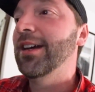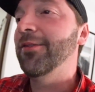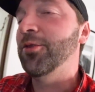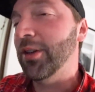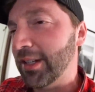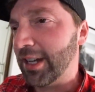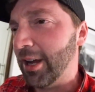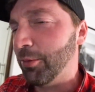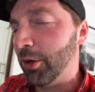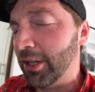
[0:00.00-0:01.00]
If you need
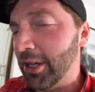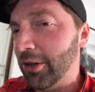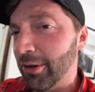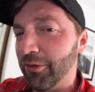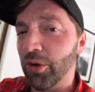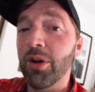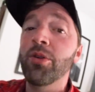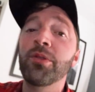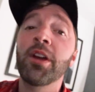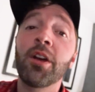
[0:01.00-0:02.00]
skateboarding gear of your
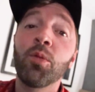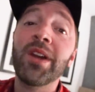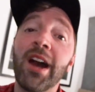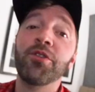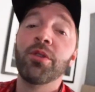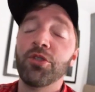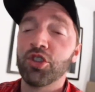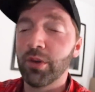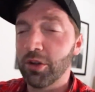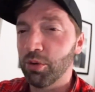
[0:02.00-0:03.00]
own, we have you at the
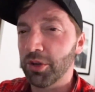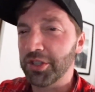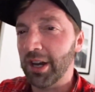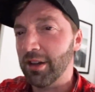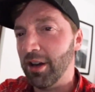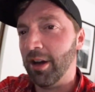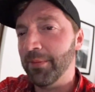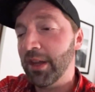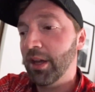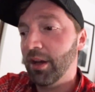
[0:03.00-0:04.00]
shred quarters dot com.